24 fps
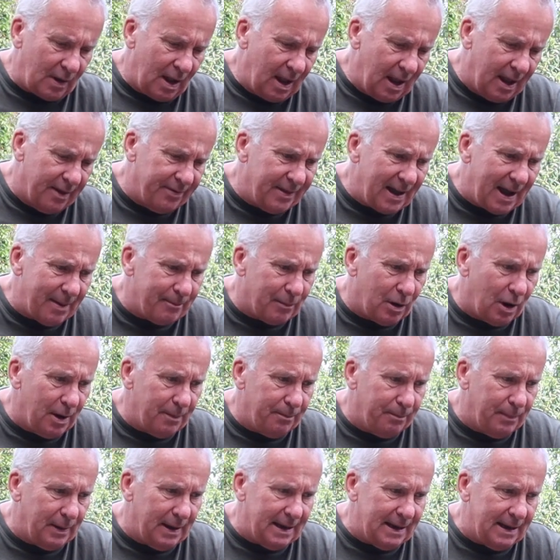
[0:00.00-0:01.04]
and that
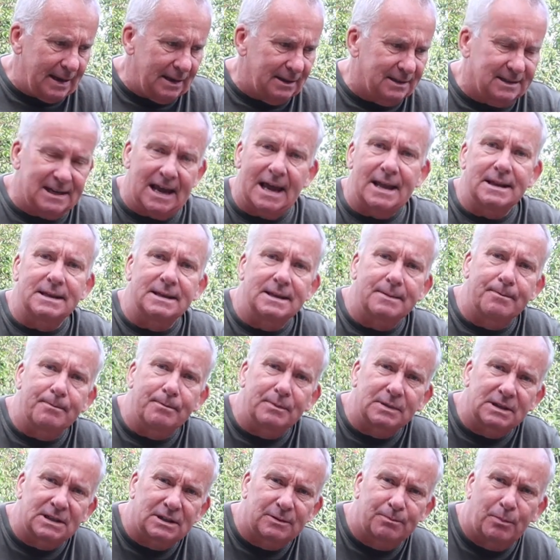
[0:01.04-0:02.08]
might be
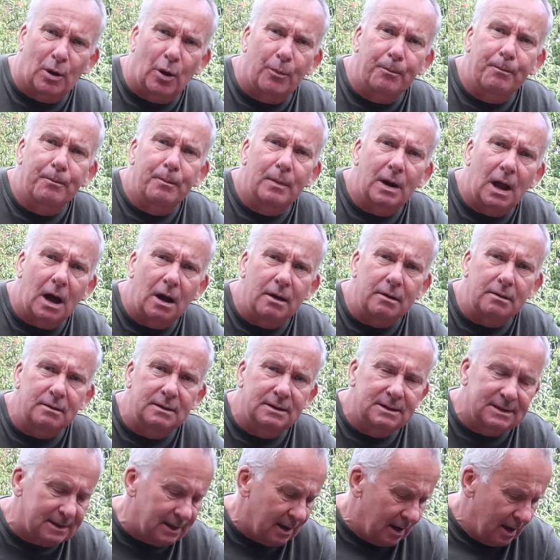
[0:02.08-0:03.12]
10 spawn
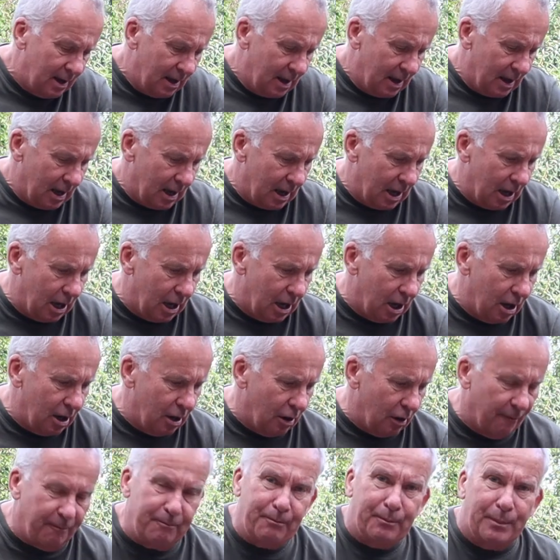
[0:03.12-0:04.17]
loads
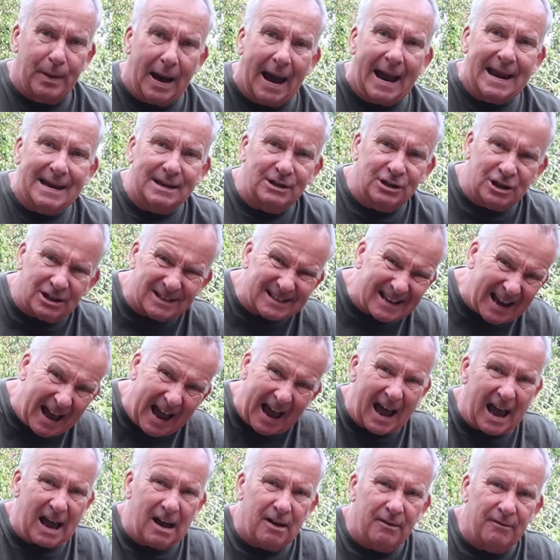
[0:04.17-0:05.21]
of bait, just a
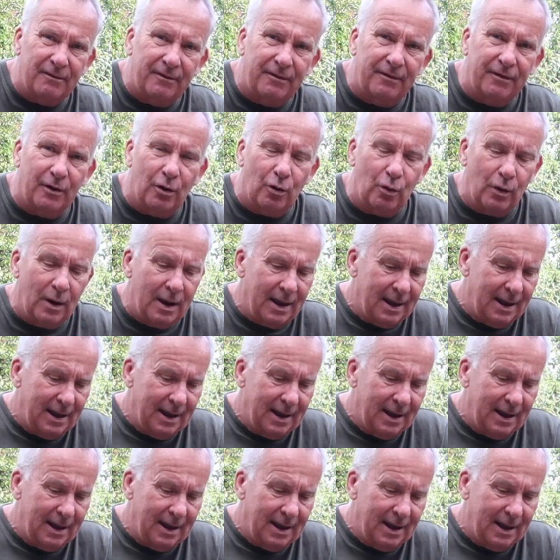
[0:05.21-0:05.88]
handful,